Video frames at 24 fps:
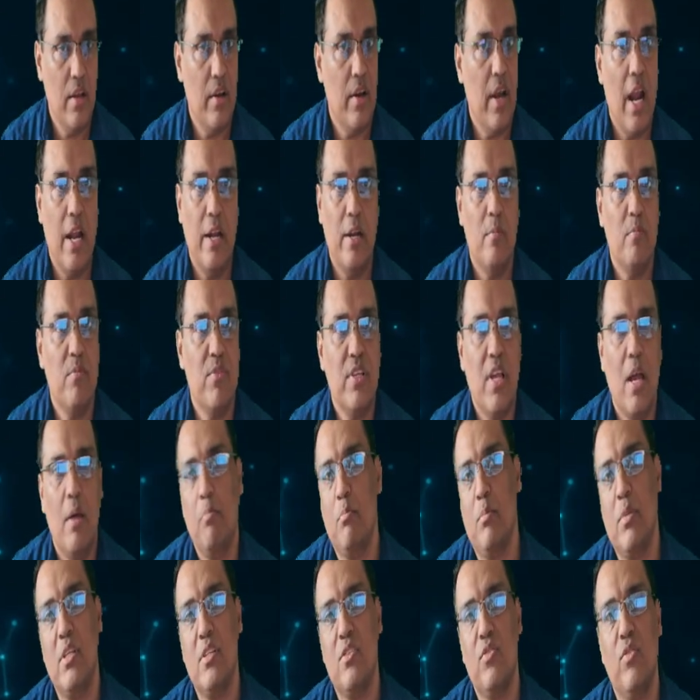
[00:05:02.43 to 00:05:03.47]
Random
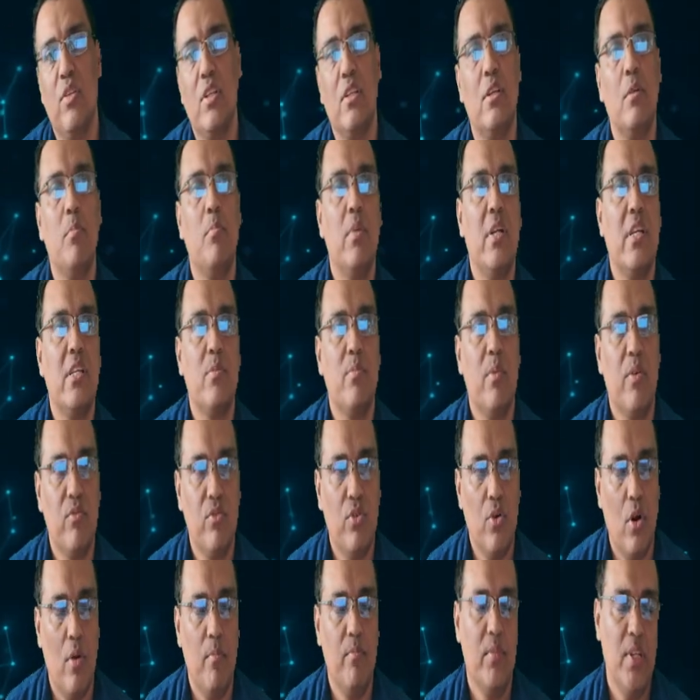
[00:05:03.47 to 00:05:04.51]
samples with replacement
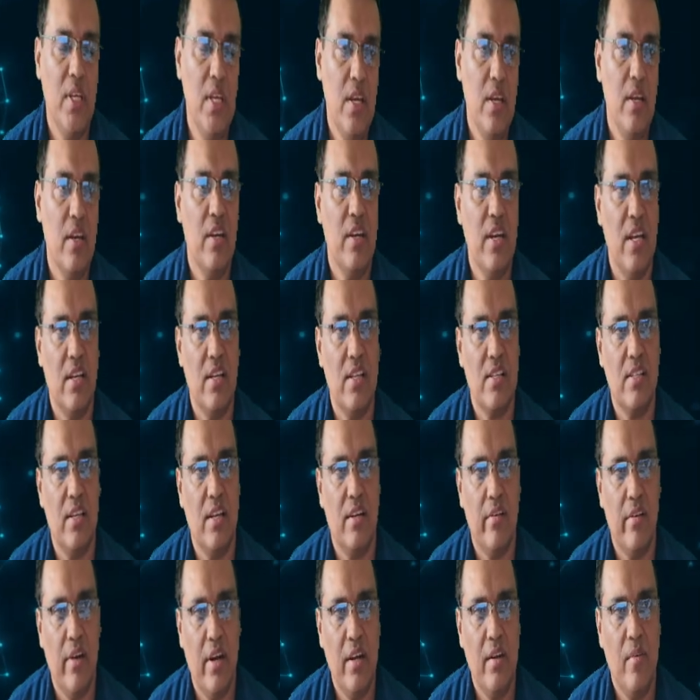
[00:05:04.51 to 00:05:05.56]
from the data
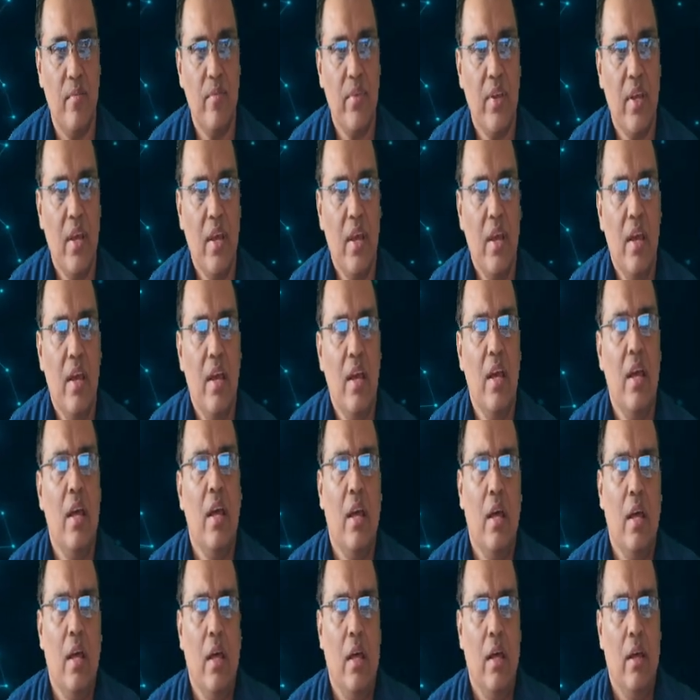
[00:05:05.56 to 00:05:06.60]
set, right?
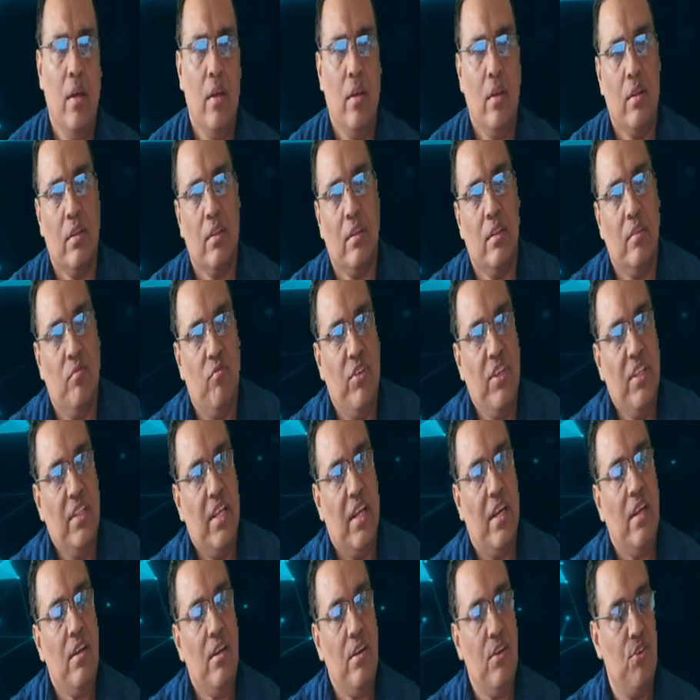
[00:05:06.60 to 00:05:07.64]
We
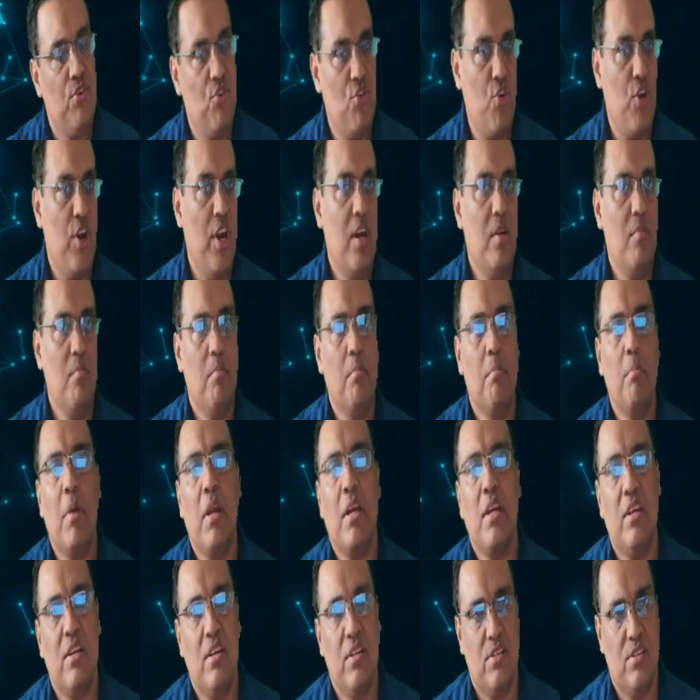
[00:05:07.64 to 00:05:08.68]
then train
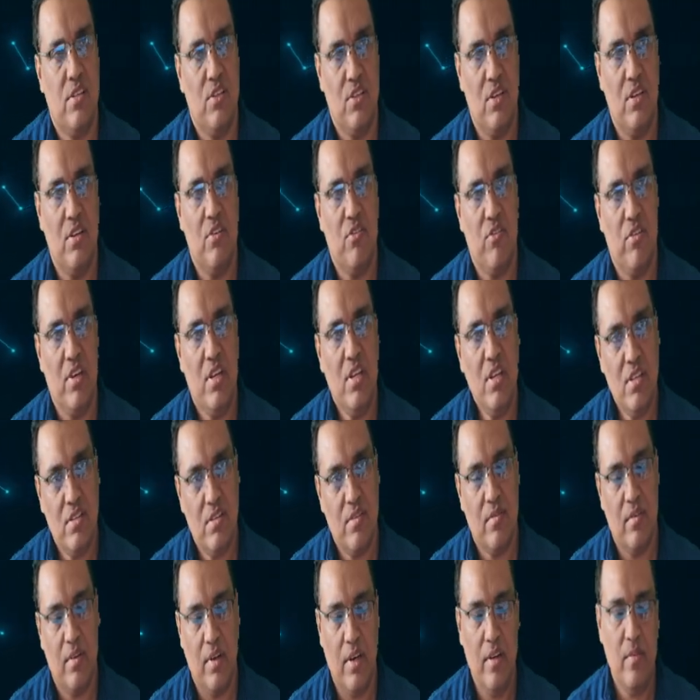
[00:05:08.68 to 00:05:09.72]
many decision
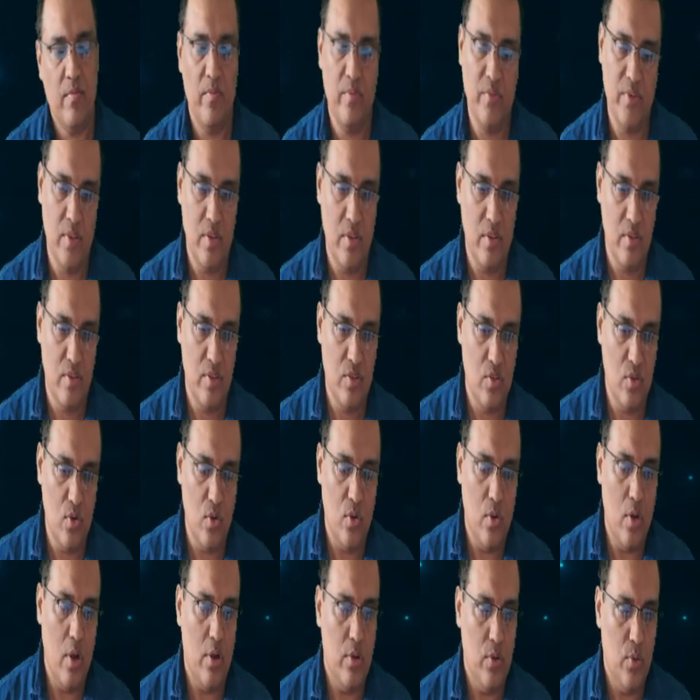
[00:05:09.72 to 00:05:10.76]
trees, right?
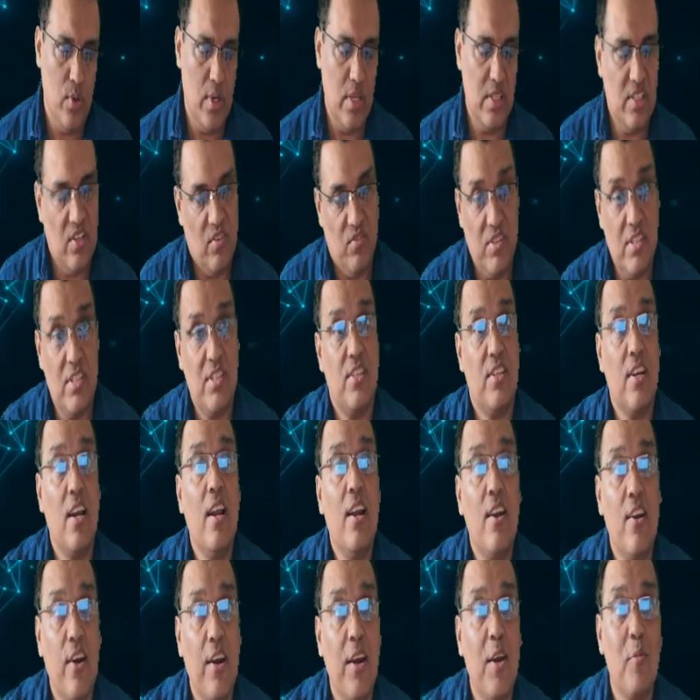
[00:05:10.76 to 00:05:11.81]
So, or you can say we
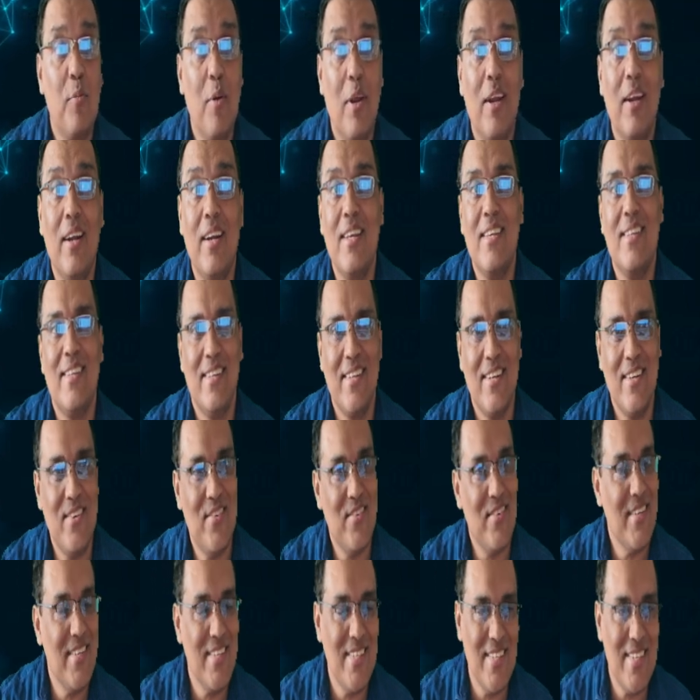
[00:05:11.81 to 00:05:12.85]
still train many decision
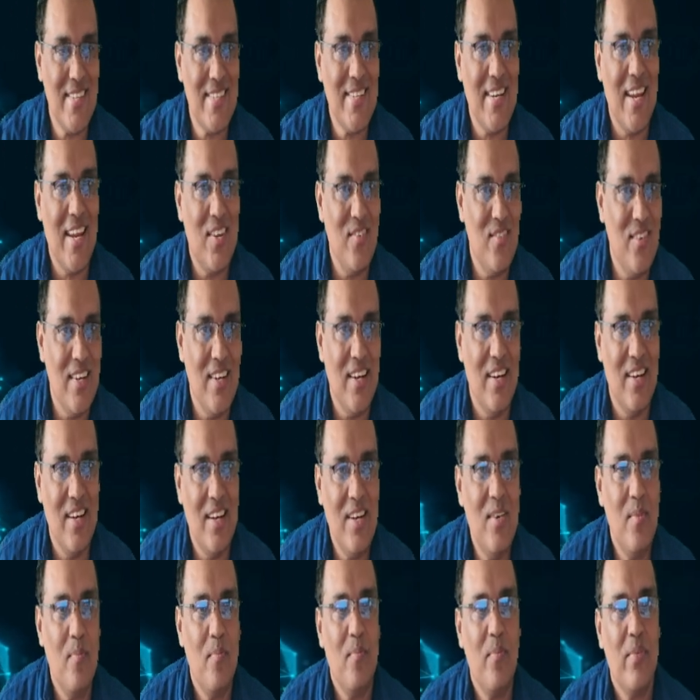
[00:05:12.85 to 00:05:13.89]
trees just like we
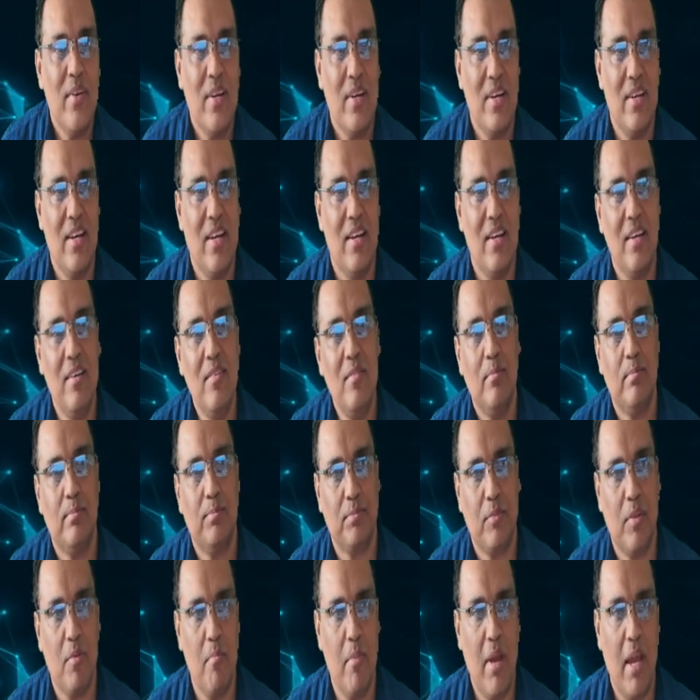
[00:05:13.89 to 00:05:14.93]
did in
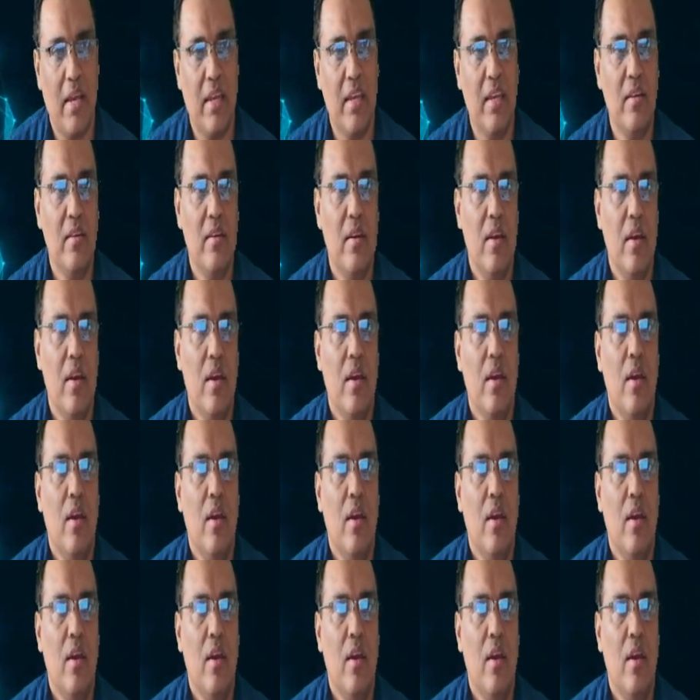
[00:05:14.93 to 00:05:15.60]
bagging.